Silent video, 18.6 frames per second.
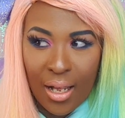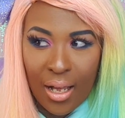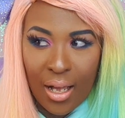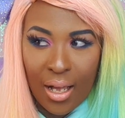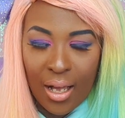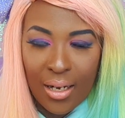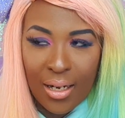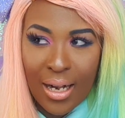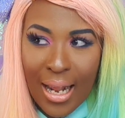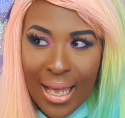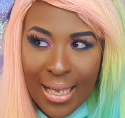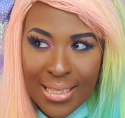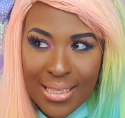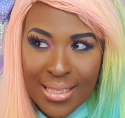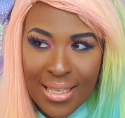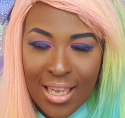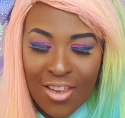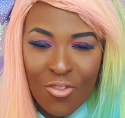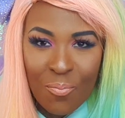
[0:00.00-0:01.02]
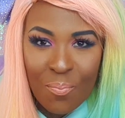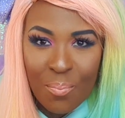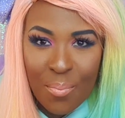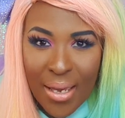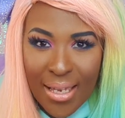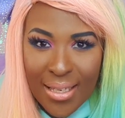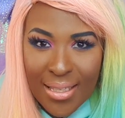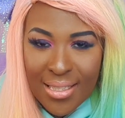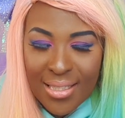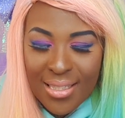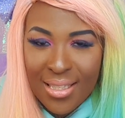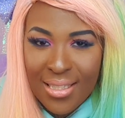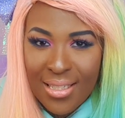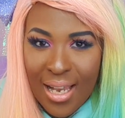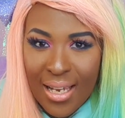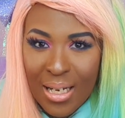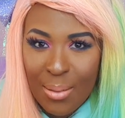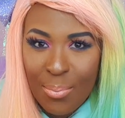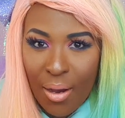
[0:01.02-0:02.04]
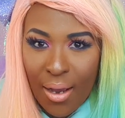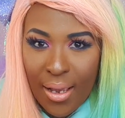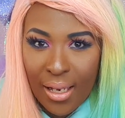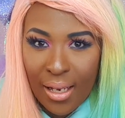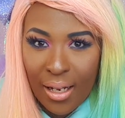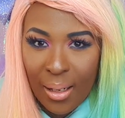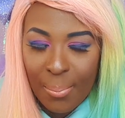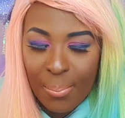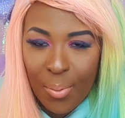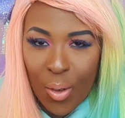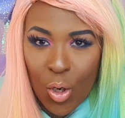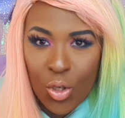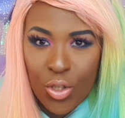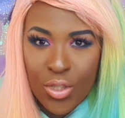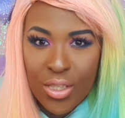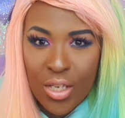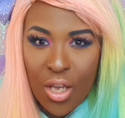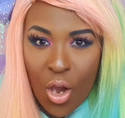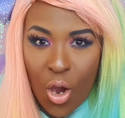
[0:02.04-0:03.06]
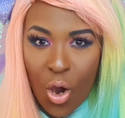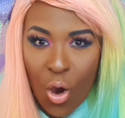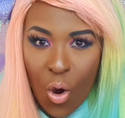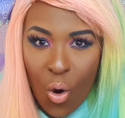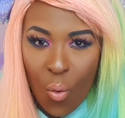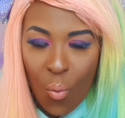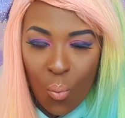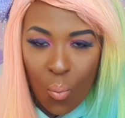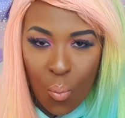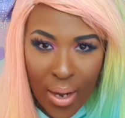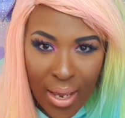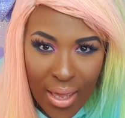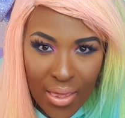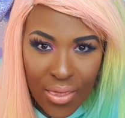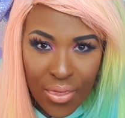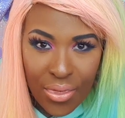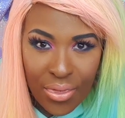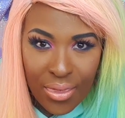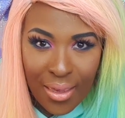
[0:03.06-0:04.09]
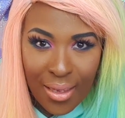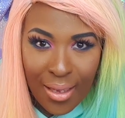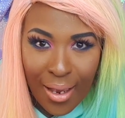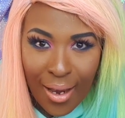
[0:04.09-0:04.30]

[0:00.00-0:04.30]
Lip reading: Unless they've mixed the Tiny Party Club box with